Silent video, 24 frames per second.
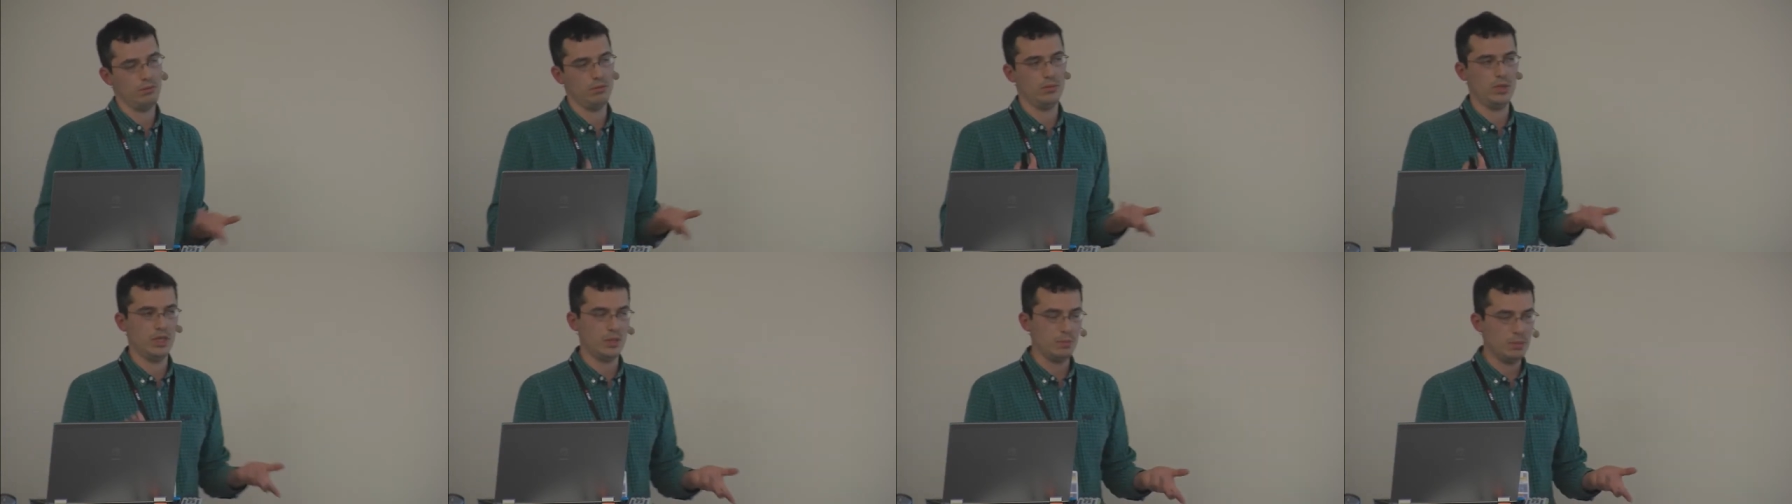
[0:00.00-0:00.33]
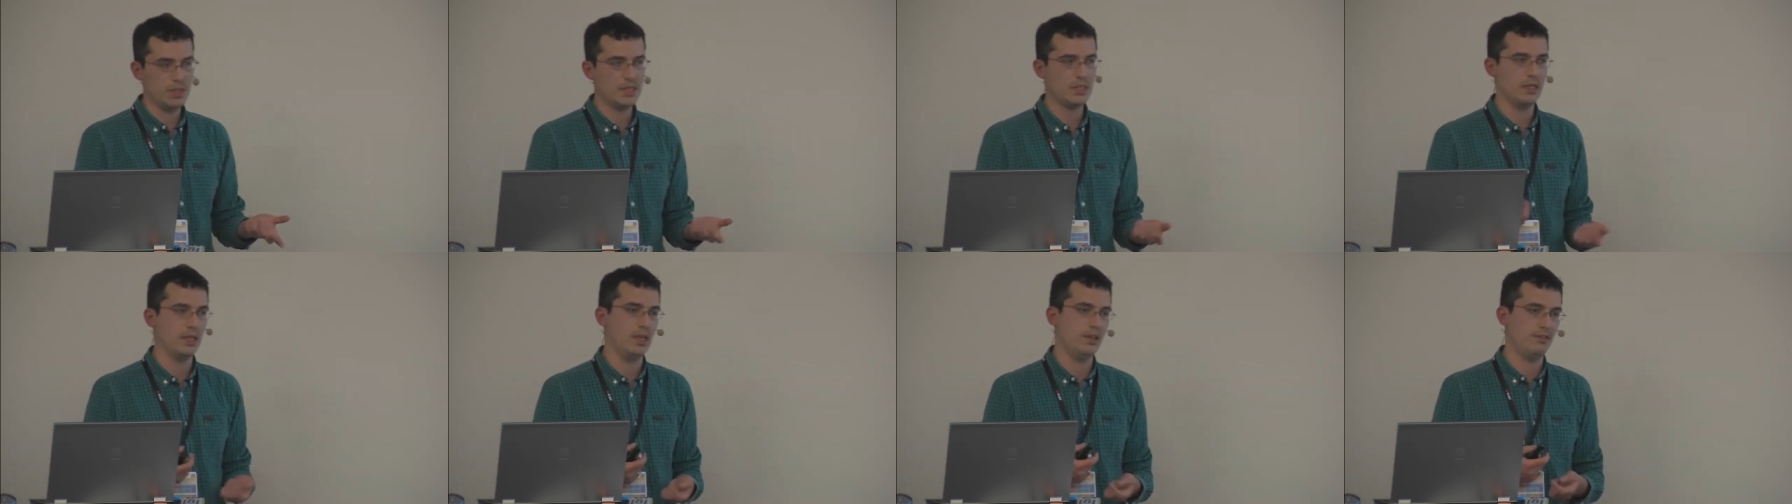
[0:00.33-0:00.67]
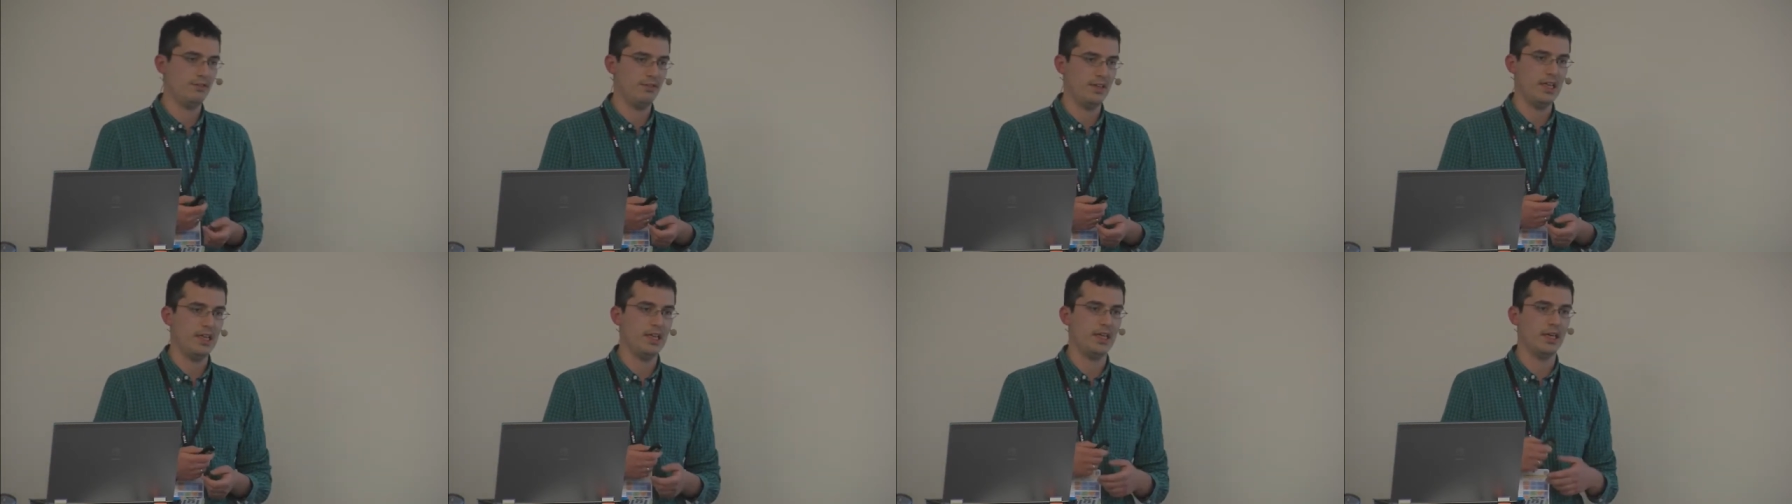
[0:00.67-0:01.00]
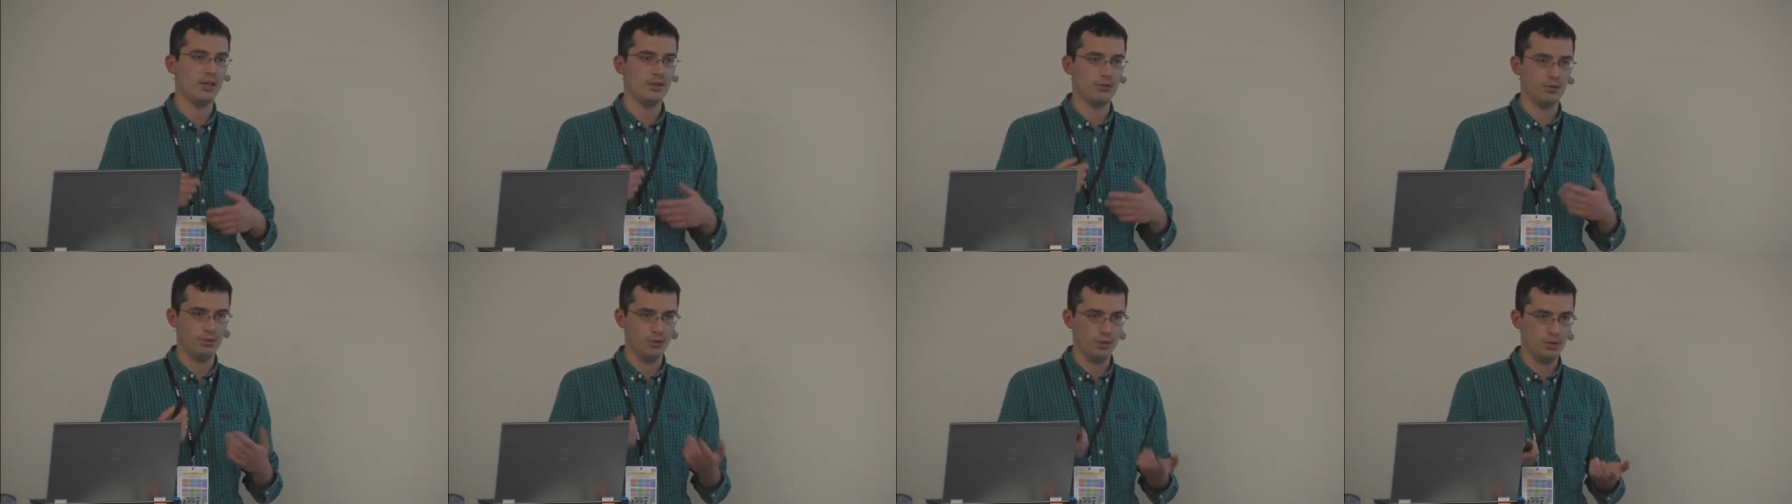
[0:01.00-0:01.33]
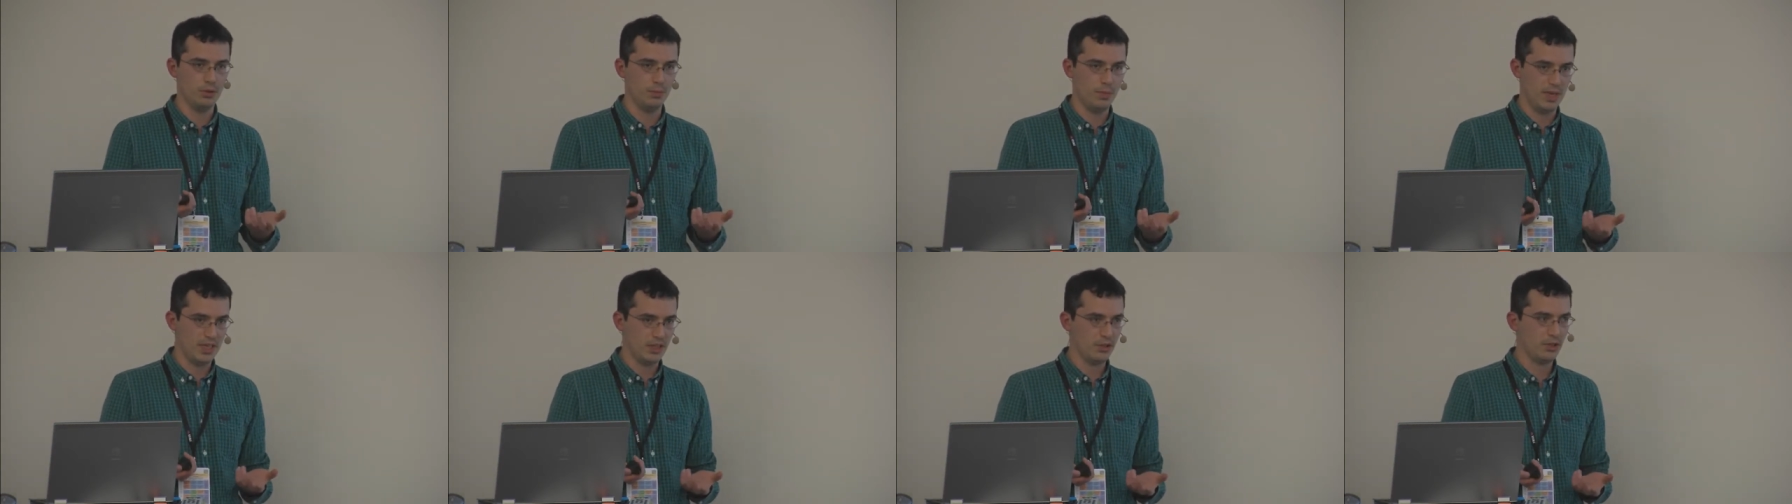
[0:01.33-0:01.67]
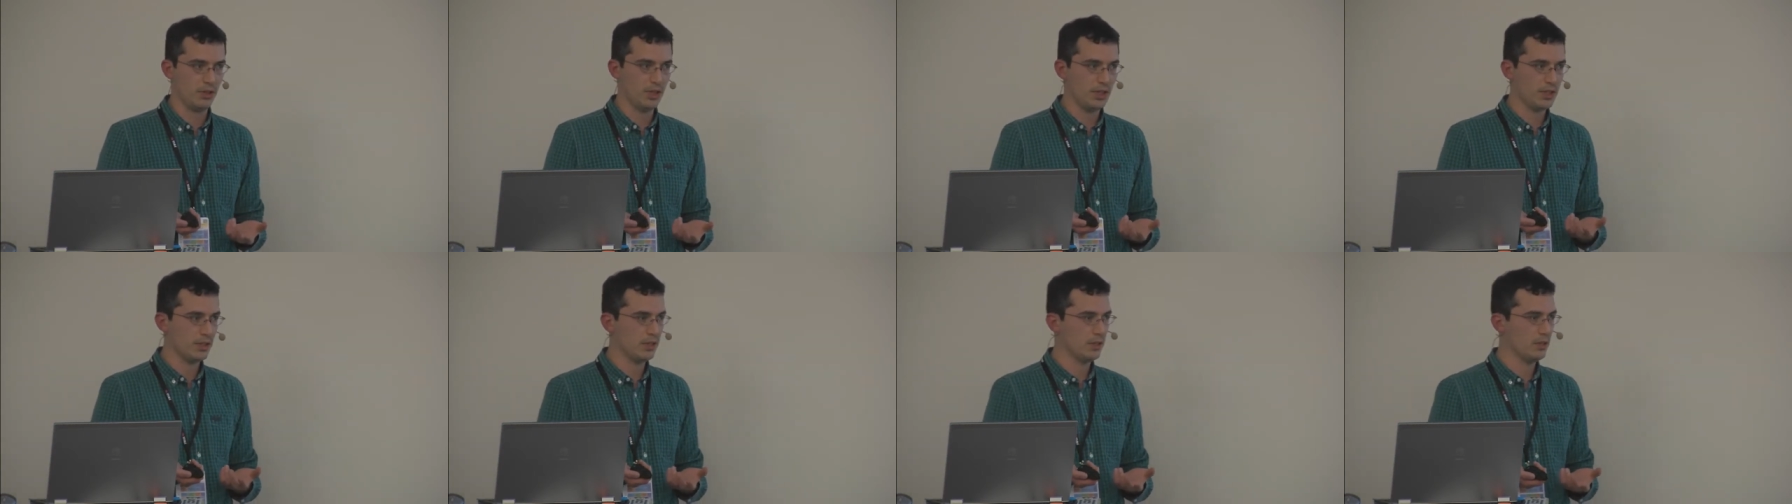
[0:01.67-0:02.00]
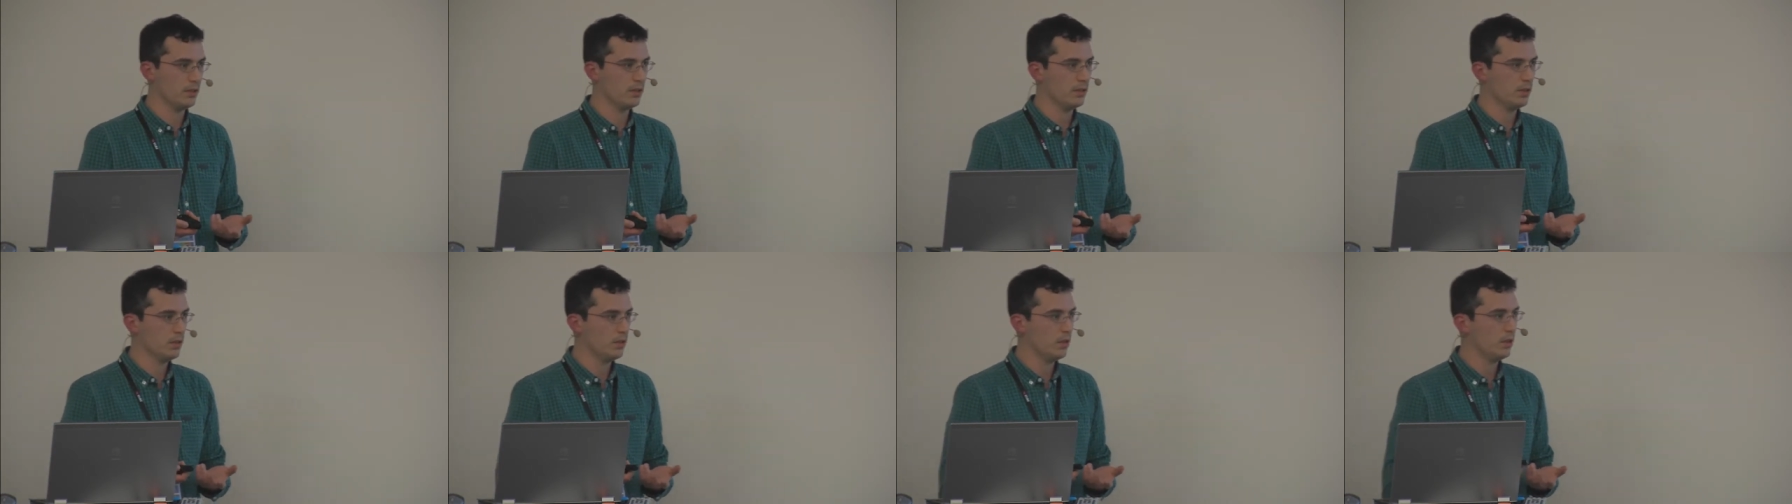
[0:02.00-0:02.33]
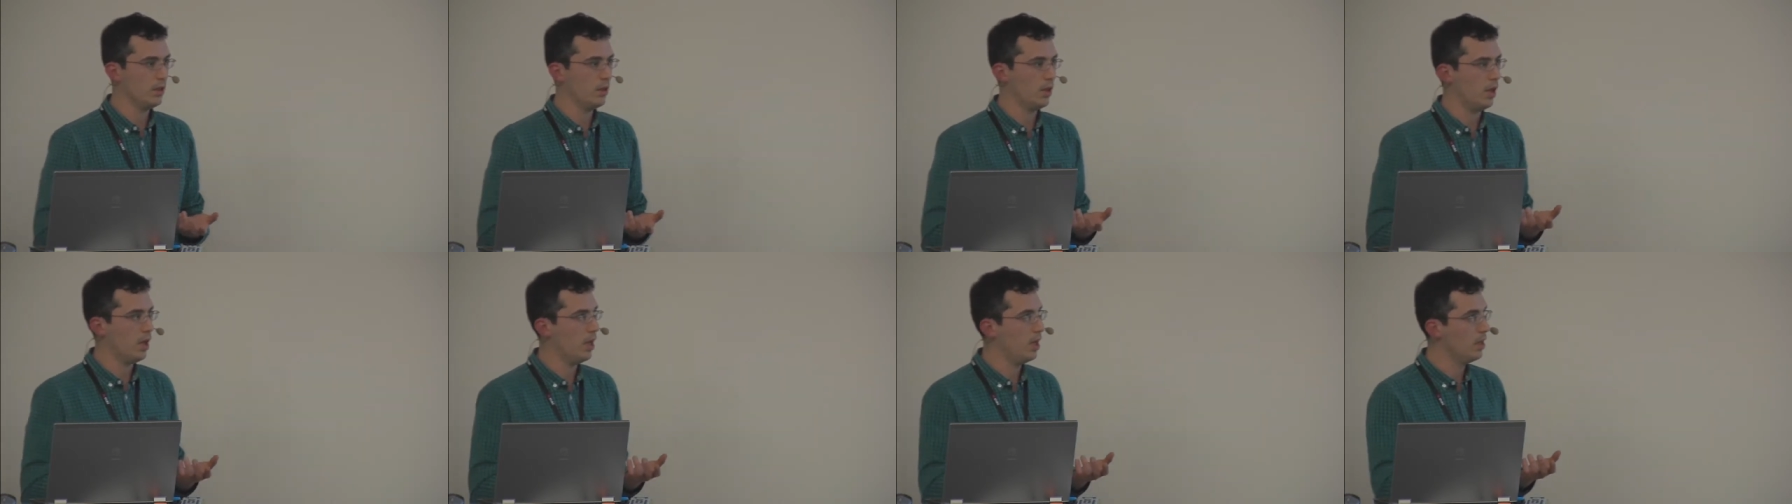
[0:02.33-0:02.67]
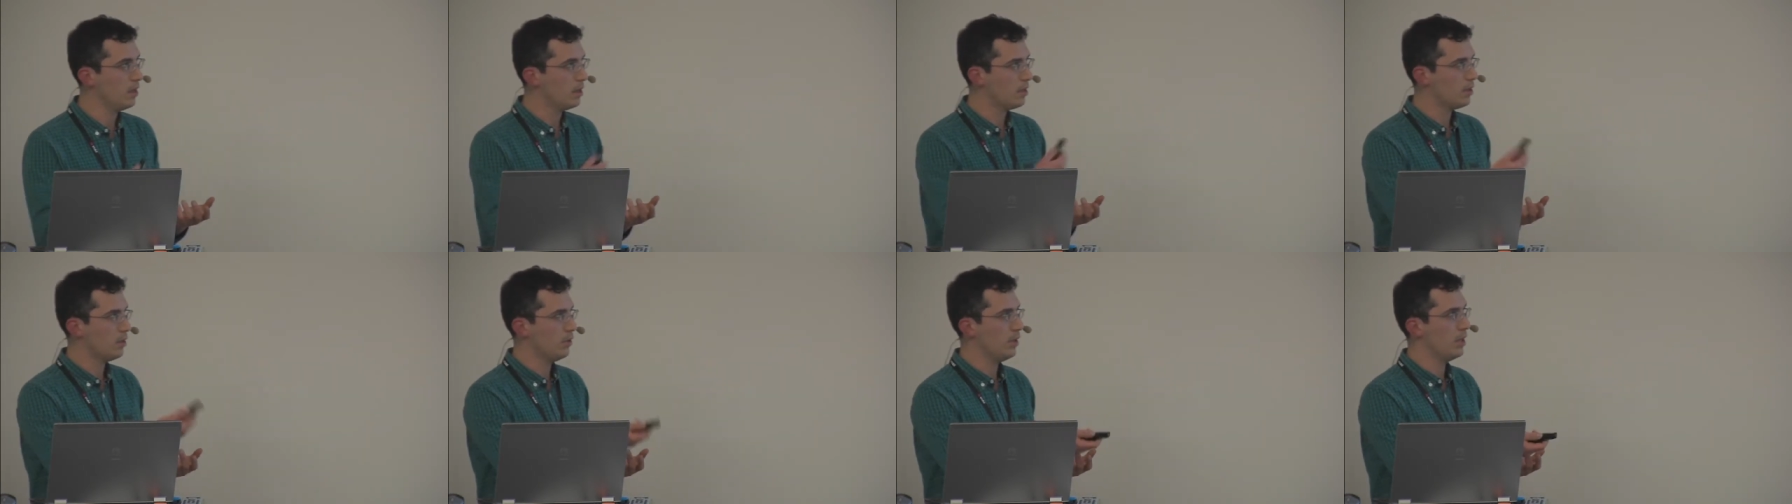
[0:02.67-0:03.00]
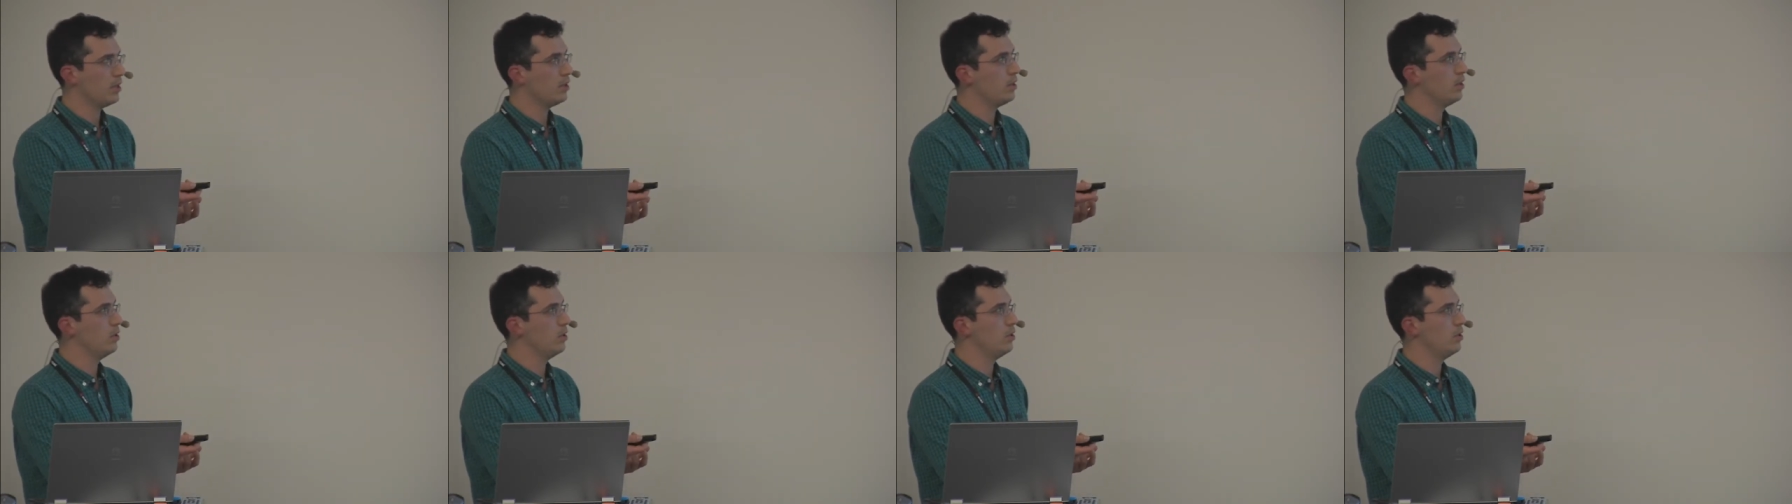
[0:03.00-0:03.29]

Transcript: admittedly, fairly crude metrics into it,